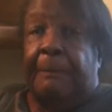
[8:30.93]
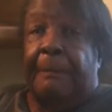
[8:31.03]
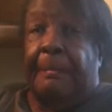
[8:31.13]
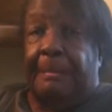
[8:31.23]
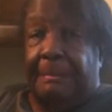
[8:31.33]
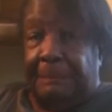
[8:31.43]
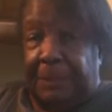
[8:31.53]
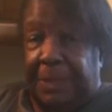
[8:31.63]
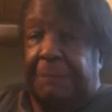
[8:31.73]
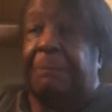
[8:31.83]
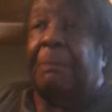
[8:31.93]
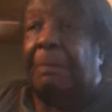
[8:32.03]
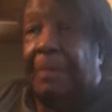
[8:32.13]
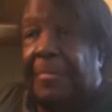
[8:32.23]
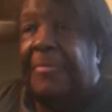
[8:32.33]
Yes.
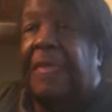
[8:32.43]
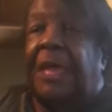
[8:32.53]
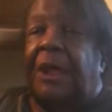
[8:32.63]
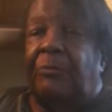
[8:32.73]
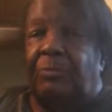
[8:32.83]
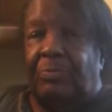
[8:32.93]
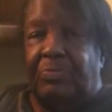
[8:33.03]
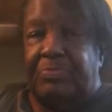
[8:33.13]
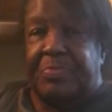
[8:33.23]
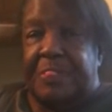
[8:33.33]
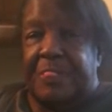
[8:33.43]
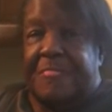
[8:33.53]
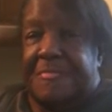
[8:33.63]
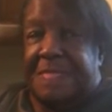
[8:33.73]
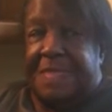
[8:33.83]
And what are you going to get
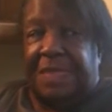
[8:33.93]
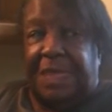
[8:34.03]
today?